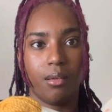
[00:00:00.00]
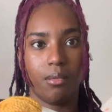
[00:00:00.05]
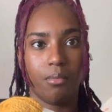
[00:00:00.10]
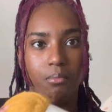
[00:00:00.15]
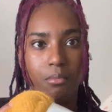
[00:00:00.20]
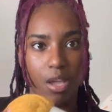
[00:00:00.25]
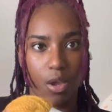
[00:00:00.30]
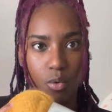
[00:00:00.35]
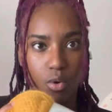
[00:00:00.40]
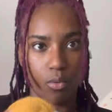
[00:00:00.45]

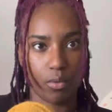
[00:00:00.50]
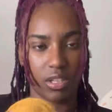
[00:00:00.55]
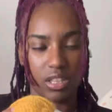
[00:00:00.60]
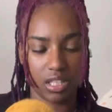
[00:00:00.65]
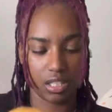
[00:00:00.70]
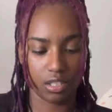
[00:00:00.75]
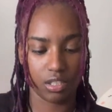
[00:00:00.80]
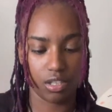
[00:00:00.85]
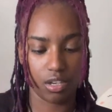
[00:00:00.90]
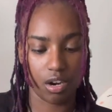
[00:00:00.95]
make one with
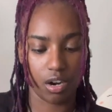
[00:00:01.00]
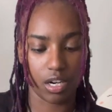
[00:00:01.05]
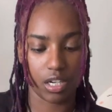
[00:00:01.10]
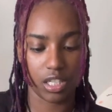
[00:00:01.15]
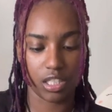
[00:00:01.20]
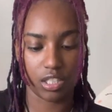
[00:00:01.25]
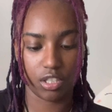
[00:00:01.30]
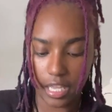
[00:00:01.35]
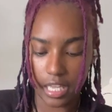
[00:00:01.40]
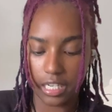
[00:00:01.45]
this yarn.
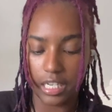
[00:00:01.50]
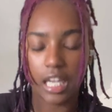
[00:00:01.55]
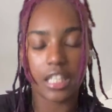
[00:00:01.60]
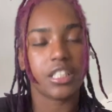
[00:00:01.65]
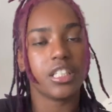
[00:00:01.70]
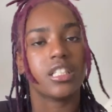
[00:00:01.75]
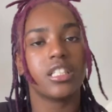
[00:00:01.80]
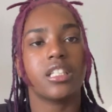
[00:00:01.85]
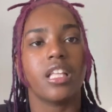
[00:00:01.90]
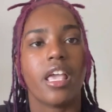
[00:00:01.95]
This yarn. Not
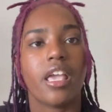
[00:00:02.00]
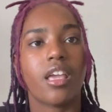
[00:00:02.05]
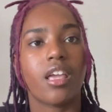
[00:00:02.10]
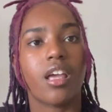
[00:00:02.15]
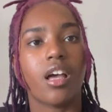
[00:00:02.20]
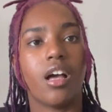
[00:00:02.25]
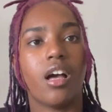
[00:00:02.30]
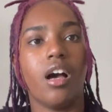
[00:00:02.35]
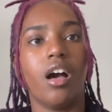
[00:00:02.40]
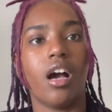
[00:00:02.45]
just
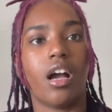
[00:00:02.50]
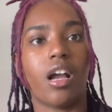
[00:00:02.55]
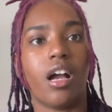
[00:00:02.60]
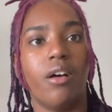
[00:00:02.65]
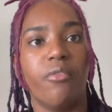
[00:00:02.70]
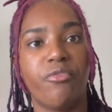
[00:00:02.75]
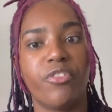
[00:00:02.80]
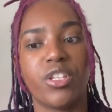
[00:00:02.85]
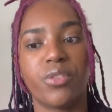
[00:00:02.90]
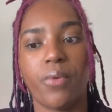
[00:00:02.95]
like a
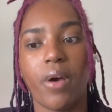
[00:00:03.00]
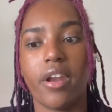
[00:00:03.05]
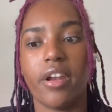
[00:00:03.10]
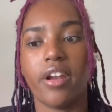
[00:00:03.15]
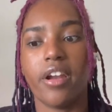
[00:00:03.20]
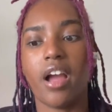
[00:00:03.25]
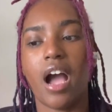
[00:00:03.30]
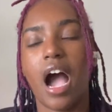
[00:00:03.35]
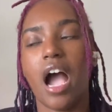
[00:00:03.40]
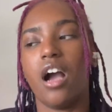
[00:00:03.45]
comfy
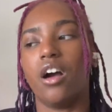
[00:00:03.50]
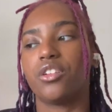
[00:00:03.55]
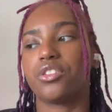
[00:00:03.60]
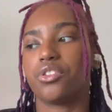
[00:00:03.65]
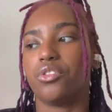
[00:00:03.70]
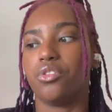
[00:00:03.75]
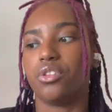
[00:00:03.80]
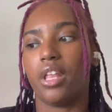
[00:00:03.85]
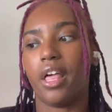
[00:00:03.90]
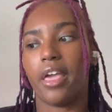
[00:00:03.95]
sweater, I
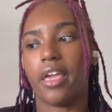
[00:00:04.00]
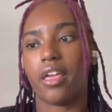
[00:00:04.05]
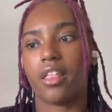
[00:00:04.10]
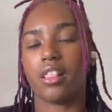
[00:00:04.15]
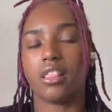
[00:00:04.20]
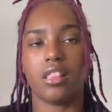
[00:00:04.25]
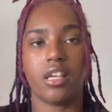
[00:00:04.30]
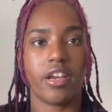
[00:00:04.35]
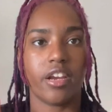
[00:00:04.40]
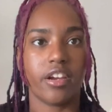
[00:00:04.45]
also like
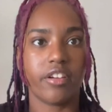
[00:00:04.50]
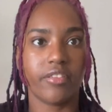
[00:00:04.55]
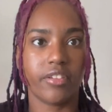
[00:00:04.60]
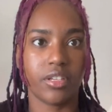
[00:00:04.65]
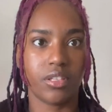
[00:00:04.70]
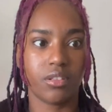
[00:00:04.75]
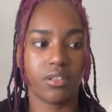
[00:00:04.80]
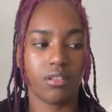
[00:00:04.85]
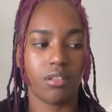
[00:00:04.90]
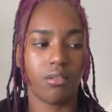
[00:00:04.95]

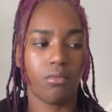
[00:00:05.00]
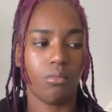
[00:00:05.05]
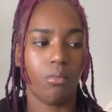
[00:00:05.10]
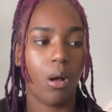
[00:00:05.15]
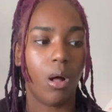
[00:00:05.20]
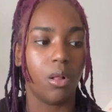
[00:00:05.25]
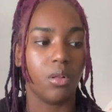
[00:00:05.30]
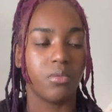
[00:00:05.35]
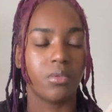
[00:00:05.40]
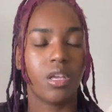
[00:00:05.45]
layering,
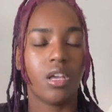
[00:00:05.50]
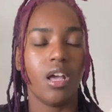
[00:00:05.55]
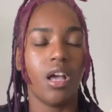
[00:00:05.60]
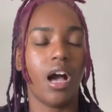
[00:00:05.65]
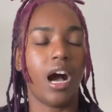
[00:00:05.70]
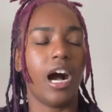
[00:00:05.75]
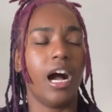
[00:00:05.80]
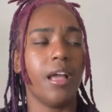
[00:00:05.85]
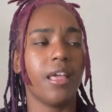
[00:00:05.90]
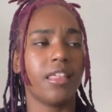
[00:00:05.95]

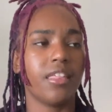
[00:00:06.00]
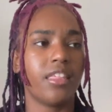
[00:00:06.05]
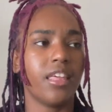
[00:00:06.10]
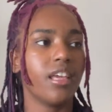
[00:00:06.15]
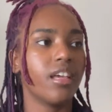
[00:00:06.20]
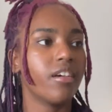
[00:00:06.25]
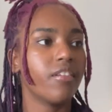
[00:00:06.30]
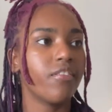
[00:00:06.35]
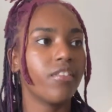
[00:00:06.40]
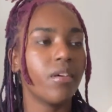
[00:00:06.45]
well, I
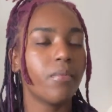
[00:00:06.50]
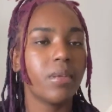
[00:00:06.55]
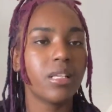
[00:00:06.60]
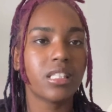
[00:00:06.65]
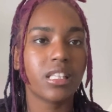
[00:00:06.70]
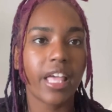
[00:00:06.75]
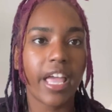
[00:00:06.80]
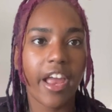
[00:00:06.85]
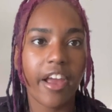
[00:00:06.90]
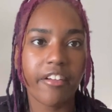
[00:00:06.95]
think of them as
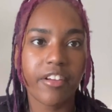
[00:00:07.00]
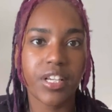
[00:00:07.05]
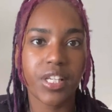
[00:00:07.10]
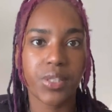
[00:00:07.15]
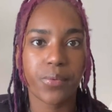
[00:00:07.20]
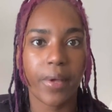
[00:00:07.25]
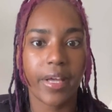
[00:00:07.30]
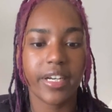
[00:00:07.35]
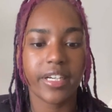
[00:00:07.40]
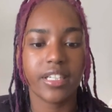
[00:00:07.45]
layering
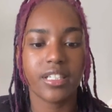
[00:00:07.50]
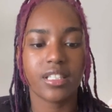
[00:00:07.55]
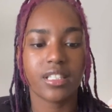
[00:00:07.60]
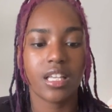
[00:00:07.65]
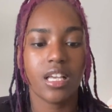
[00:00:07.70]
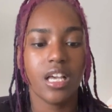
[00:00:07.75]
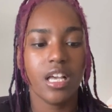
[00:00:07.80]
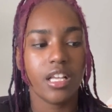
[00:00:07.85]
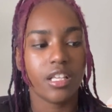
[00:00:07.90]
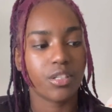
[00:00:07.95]
sweaters,
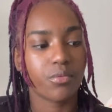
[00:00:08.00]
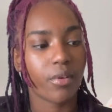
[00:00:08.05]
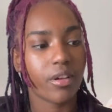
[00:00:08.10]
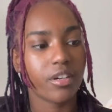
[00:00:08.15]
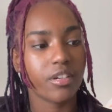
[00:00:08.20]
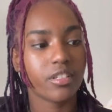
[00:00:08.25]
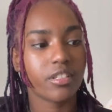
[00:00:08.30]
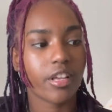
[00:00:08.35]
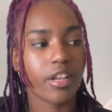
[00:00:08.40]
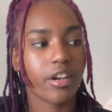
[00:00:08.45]

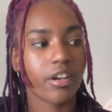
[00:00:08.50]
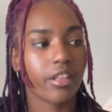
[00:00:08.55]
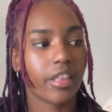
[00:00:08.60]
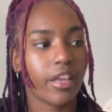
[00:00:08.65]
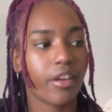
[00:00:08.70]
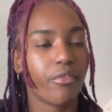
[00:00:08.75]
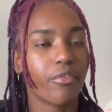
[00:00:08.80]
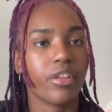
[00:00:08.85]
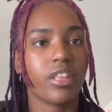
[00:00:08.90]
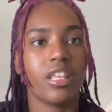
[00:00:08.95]
sweaters that are
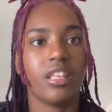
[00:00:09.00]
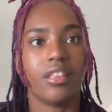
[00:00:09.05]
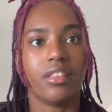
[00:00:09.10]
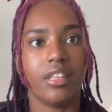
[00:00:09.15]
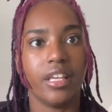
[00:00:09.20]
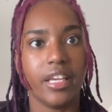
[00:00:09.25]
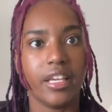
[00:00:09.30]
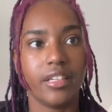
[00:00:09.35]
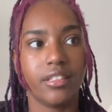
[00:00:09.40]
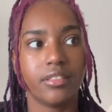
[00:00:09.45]
like really
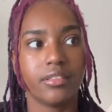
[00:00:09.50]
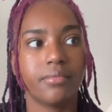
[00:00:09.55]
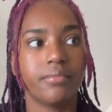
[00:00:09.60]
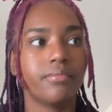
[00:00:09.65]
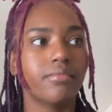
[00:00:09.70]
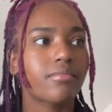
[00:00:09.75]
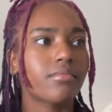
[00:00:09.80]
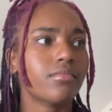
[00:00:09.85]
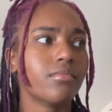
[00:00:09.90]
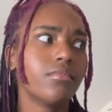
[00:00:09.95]
thin
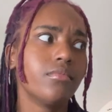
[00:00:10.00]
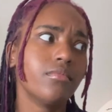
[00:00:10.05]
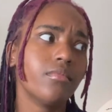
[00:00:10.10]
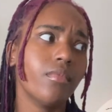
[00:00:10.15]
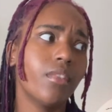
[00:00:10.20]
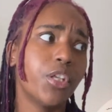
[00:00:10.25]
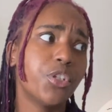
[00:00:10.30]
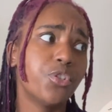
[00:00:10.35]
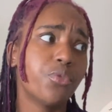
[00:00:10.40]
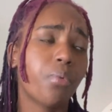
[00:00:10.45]

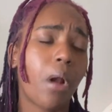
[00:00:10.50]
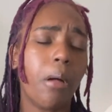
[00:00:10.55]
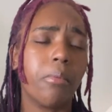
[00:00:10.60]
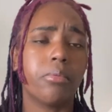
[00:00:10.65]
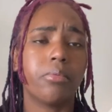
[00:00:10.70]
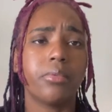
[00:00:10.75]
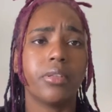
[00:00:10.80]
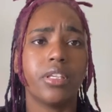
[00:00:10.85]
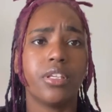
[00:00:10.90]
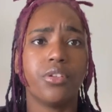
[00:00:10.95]
that you would
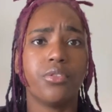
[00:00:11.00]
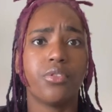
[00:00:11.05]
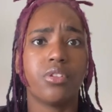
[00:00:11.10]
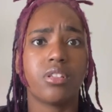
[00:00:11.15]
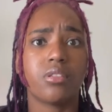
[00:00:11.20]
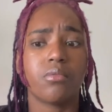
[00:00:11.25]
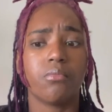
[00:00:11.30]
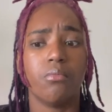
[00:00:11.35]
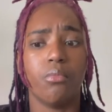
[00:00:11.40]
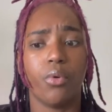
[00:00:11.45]
probably
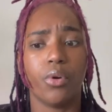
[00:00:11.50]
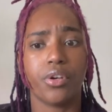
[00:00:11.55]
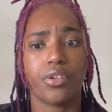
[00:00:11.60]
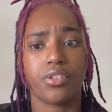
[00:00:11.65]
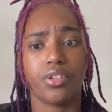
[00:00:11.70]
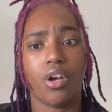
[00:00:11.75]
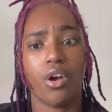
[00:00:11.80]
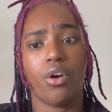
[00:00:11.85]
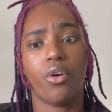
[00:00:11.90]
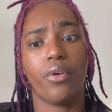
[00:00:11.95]
use more
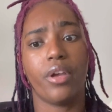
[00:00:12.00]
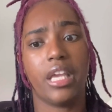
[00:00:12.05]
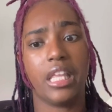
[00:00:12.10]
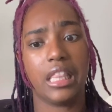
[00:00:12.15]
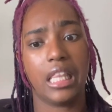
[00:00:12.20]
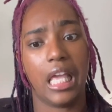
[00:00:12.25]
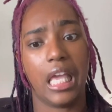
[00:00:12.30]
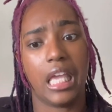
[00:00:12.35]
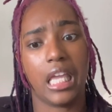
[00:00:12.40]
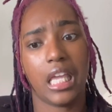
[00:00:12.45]
so in
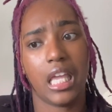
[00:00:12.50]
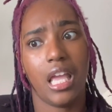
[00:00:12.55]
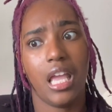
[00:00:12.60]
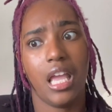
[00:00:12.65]
like,